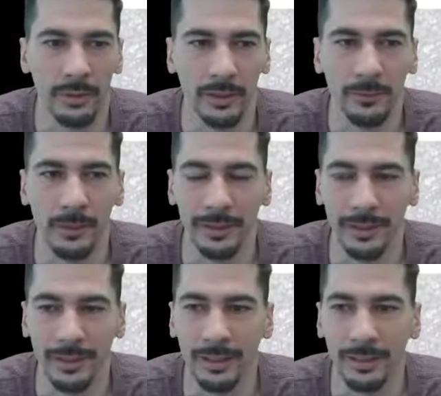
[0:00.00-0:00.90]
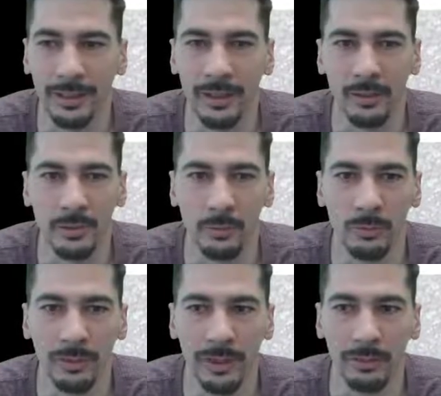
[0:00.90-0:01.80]
defaulted in there now, so
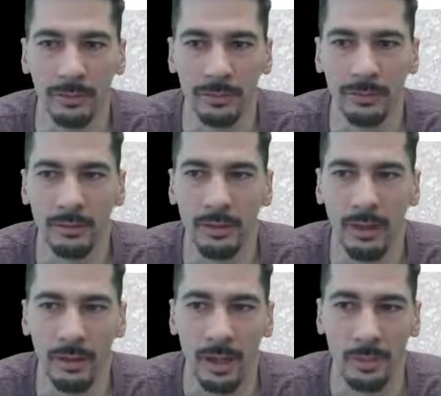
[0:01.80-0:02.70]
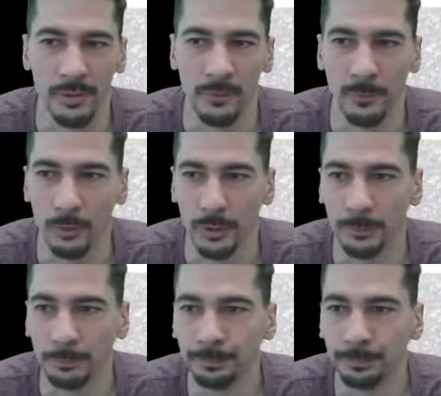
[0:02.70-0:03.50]
neat option for you.